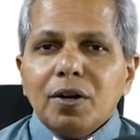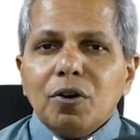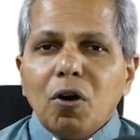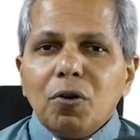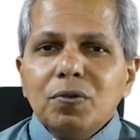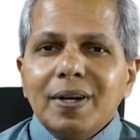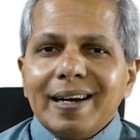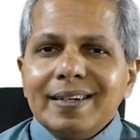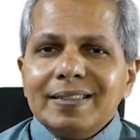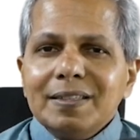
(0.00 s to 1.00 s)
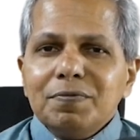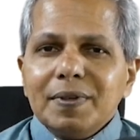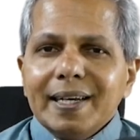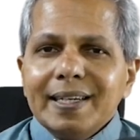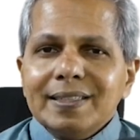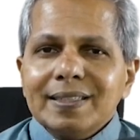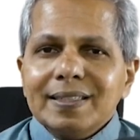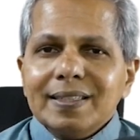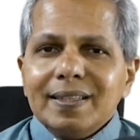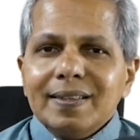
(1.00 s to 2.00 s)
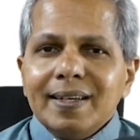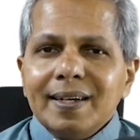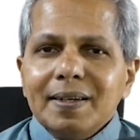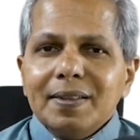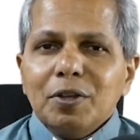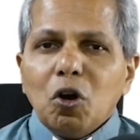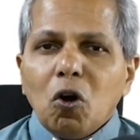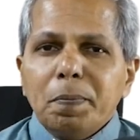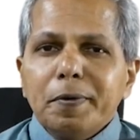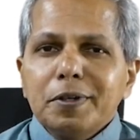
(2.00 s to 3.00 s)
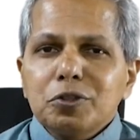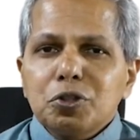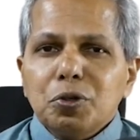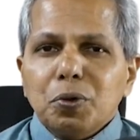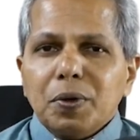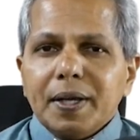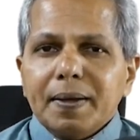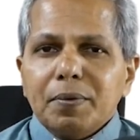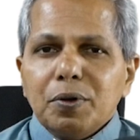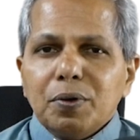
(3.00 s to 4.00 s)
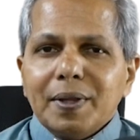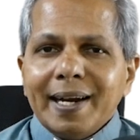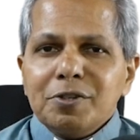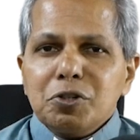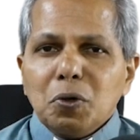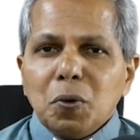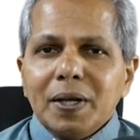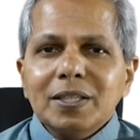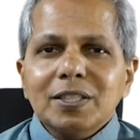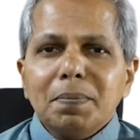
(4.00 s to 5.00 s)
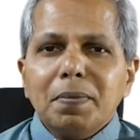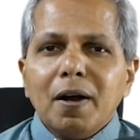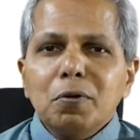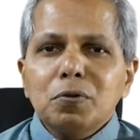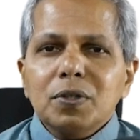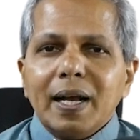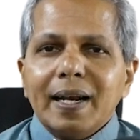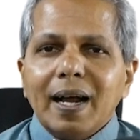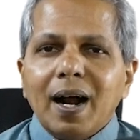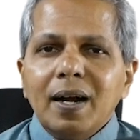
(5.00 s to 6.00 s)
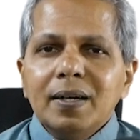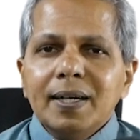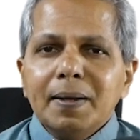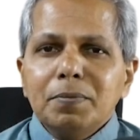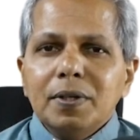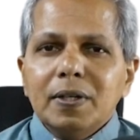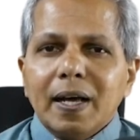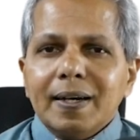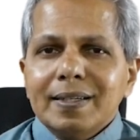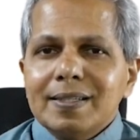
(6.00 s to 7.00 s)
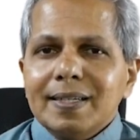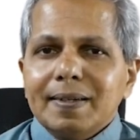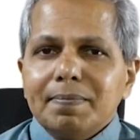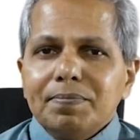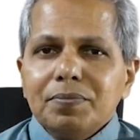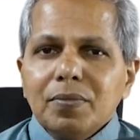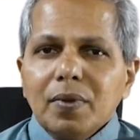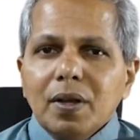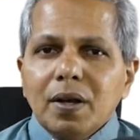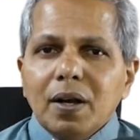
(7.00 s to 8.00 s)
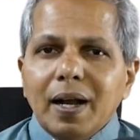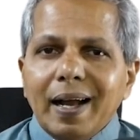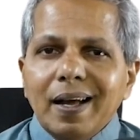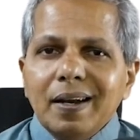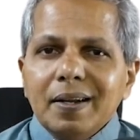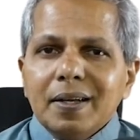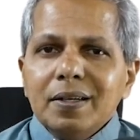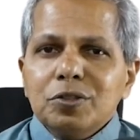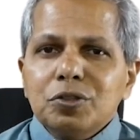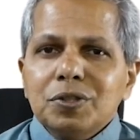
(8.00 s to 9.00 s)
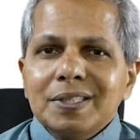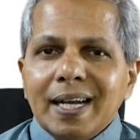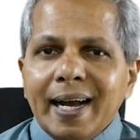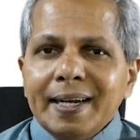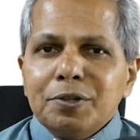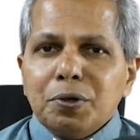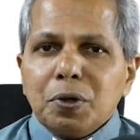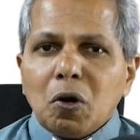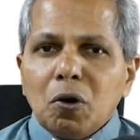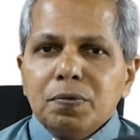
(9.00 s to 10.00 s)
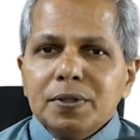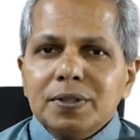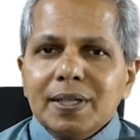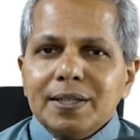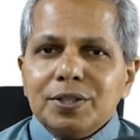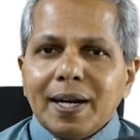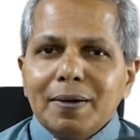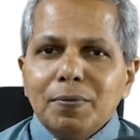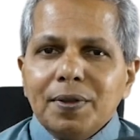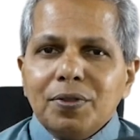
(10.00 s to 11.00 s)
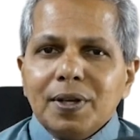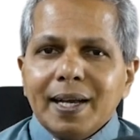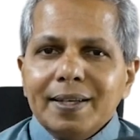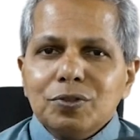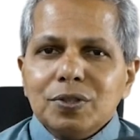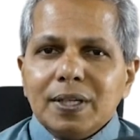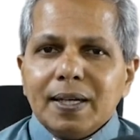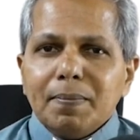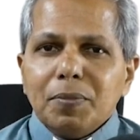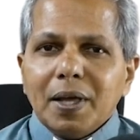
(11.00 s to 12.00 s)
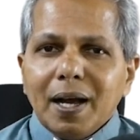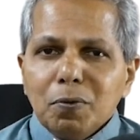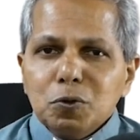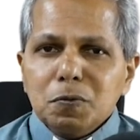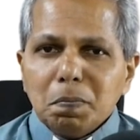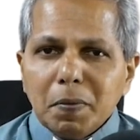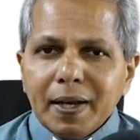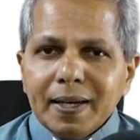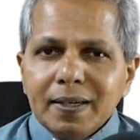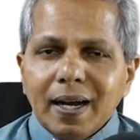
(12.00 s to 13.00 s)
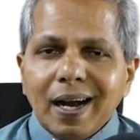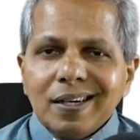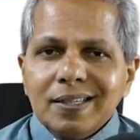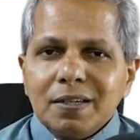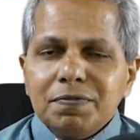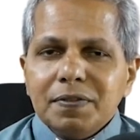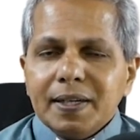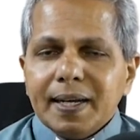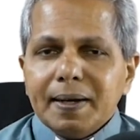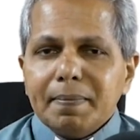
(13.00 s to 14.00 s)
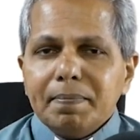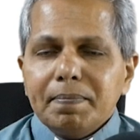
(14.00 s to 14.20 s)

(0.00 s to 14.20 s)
Core narrative is the opening story. That story is about an unnamed narrator and his chat or conversation with his housemaid Agrafena.